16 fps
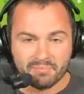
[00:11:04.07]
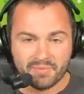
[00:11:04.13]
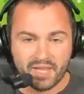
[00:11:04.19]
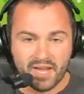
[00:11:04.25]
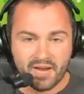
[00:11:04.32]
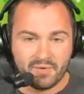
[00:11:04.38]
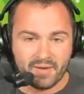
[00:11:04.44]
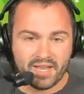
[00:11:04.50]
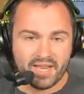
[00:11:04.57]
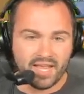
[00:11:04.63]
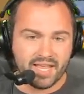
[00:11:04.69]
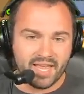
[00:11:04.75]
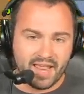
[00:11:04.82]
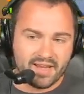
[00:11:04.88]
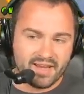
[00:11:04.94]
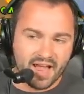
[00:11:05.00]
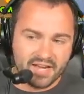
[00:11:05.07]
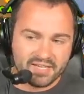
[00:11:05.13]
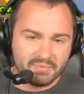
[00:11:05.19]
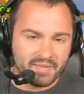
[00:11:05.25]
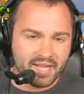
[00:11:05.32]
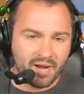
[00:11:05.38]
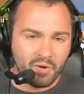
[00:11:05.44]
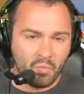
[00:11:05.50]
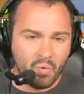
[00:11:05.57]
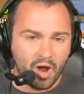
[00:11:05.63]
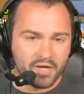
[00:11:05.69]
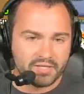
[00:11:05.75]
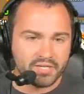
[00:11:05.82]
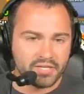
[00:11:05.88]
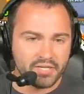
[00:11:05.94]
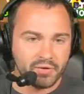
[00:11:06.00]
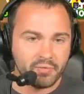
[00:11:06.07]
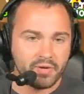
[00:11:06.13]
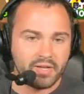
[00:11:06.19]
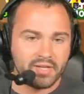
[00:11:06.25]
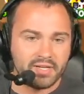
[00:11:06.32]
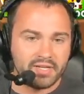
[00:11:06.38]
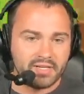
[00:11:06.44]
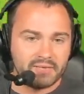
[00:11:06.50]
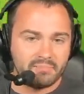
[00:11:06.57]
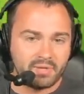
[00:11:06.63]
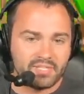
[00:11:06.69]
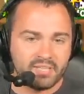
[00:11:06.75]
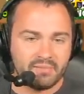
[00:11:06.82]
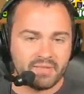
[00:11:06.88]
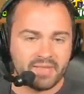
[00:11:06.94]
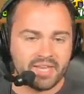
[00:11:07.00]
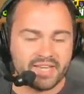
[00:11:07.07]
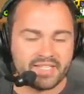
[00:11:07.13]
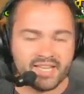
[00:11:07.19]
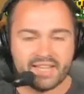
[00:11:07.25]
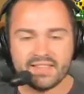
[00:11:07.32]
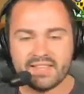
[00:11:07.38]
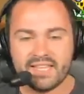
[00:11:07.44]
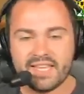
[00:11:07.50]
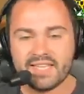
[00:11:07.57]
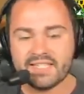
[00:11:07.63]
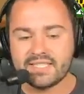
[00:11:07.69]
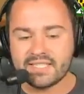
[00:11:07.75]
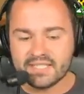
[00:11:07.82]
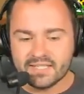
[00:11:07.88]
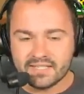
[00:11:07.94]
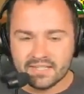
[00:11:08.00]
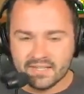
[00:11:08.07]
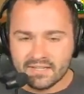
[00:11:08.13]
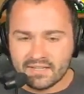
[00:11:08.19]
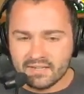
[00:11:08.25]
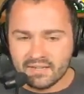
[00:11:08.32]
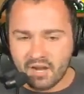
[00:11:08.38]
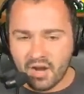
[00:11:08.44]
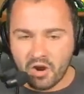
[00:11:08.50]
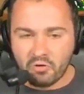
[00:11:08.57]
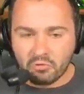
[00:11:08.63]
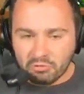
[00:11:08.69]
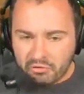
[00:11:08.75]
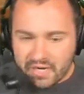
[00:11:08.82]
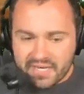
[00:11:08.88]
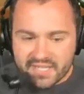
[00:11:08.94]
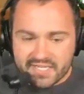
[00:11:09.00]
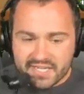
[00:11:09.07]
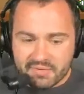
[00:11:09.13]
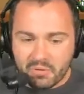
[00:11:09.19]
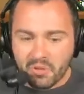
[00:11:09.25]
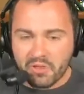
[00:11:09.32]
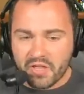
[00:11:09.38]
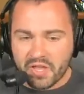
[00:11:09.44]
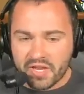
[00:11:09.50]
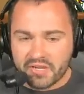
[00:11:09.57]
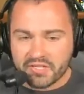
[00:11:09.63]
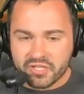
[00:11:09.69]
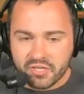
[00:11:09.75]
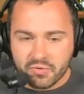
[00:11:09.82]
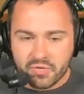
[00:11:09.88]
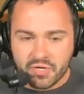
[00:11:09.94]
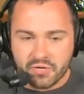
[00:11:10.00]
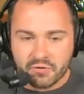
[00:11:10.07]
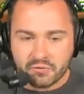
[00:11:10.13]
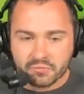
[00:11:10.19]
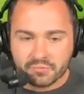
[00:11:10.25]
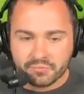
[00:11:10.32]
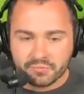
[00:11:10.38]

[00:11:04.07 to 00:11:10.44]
You know, again, not something that I want to do, but something that is at least a reasonable thing to do.